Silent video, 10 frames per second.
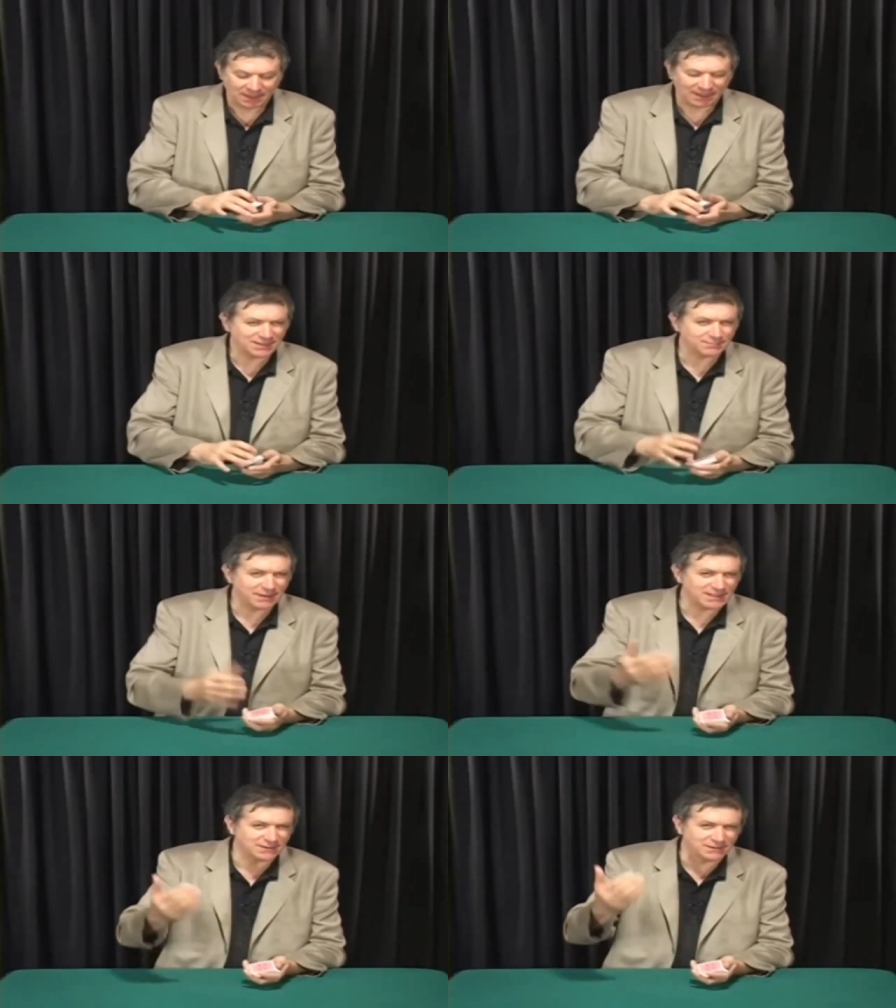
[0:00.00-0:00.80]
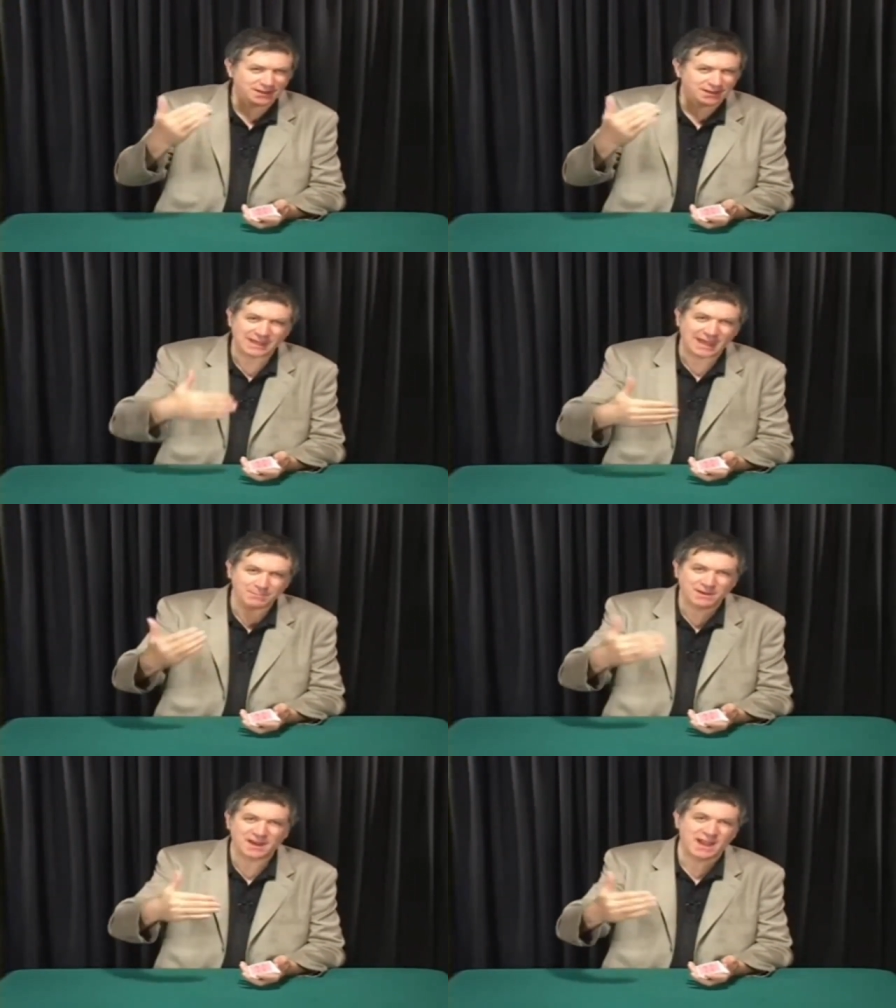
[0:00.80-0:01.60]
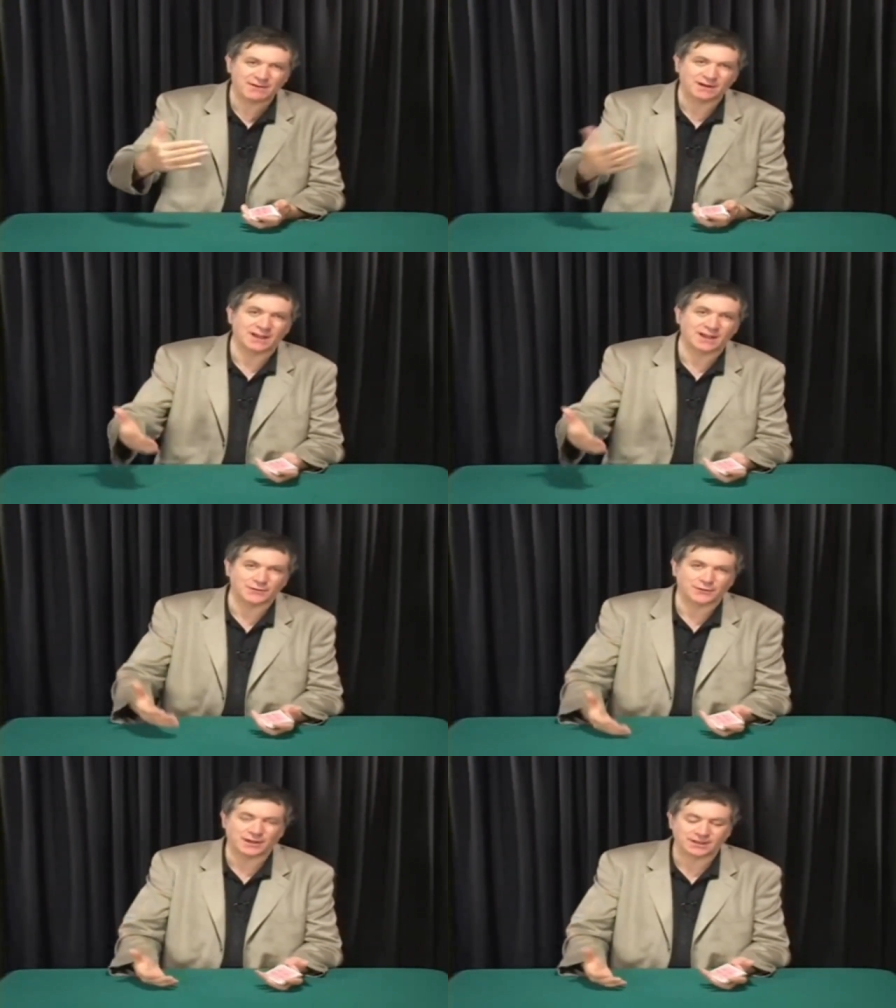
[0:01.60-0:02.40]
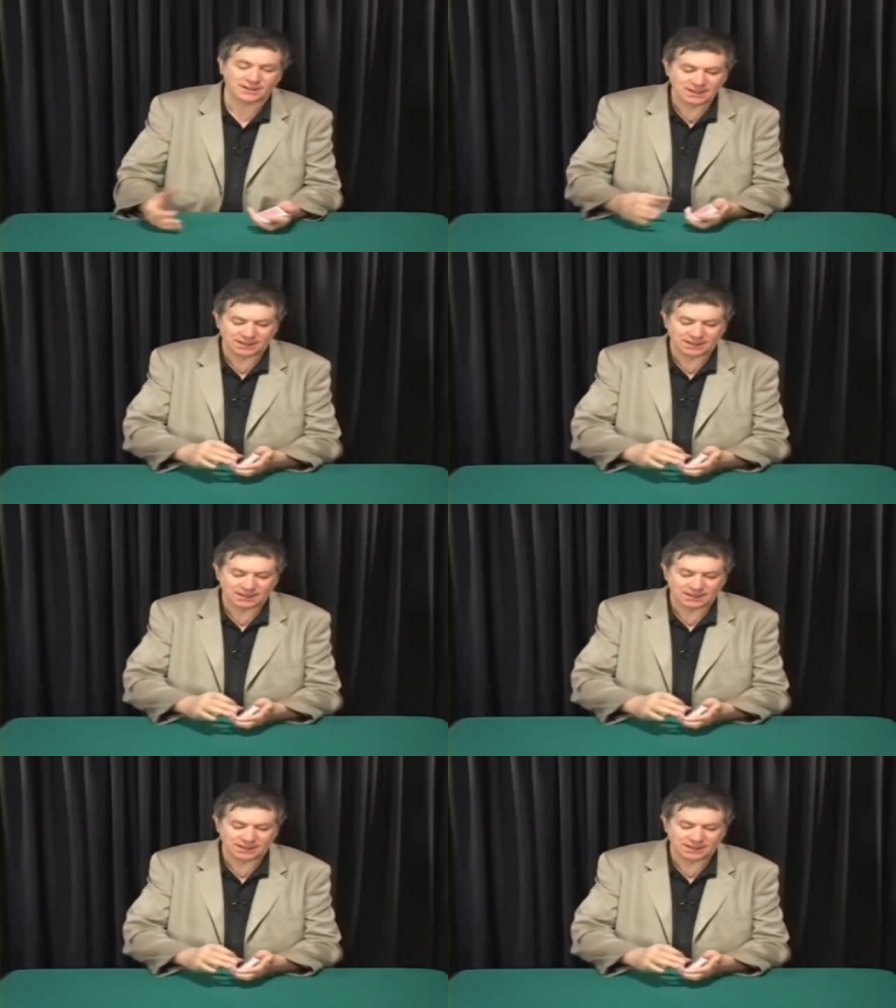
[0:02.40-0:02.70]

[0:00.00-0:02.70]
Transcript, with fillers: And it's based on the Cape Canaveral card trick.